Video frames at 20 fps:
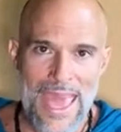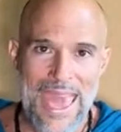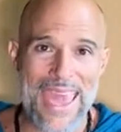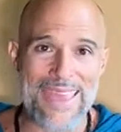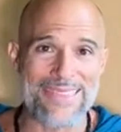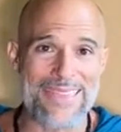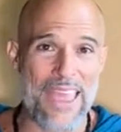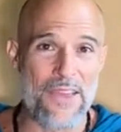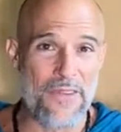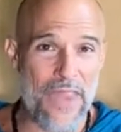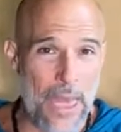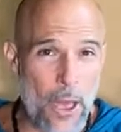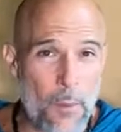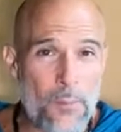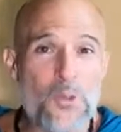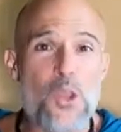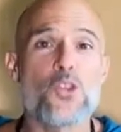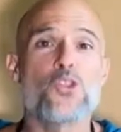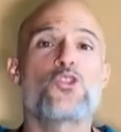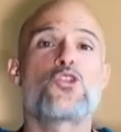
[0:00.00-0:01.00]
And they've
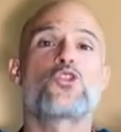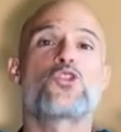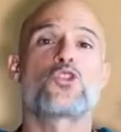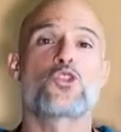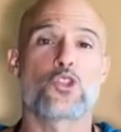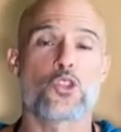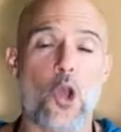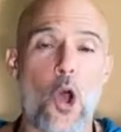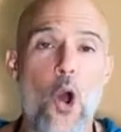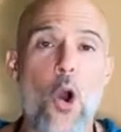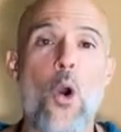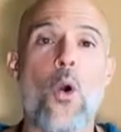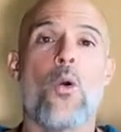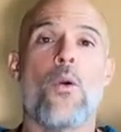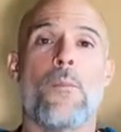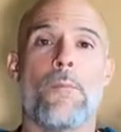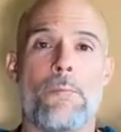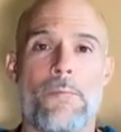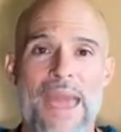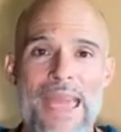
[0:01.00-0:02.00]
helped
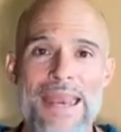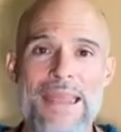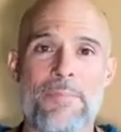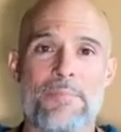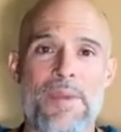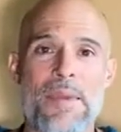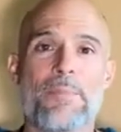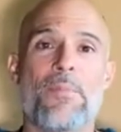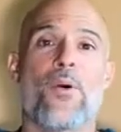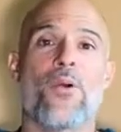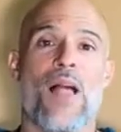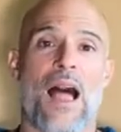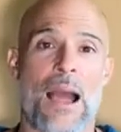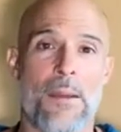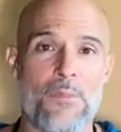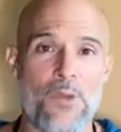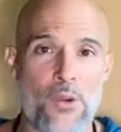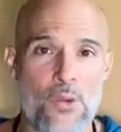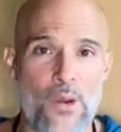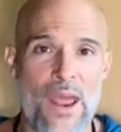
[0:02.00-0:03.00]
so many people
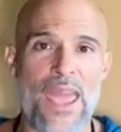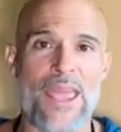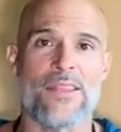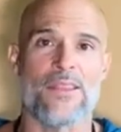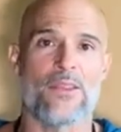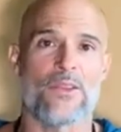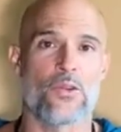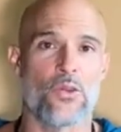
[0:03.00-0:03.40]
upgrade